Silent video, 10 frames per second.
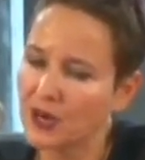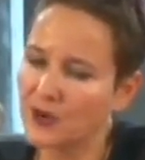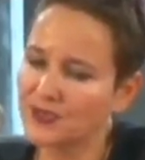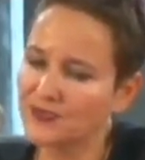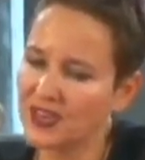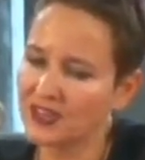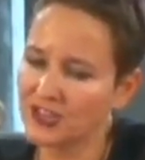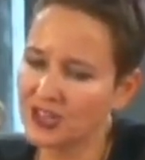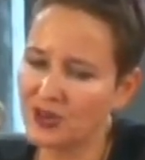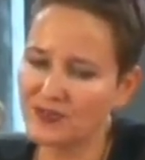of the
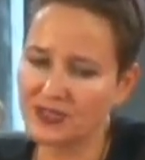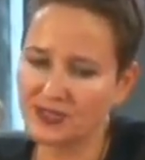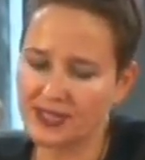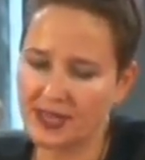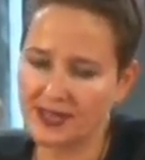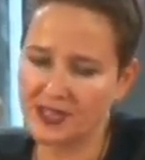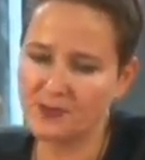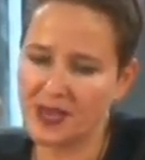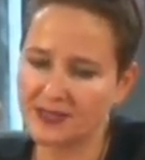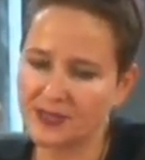functioning of a society
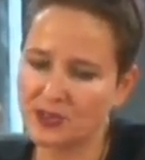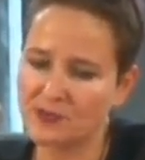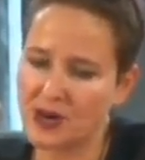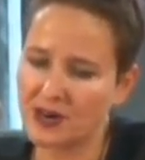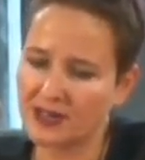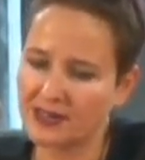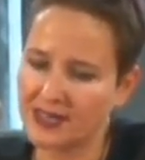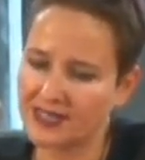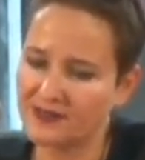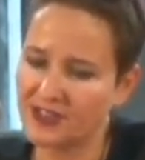based on a
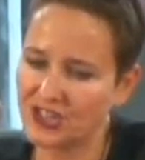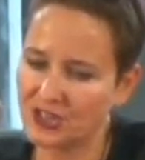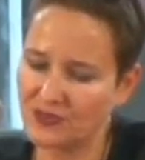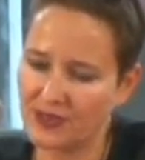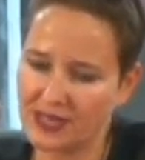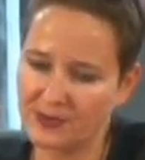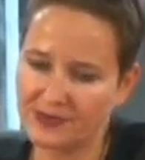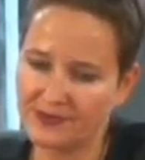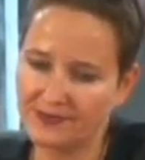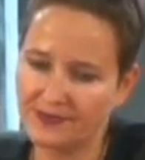market-led division of
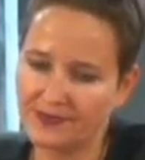labor.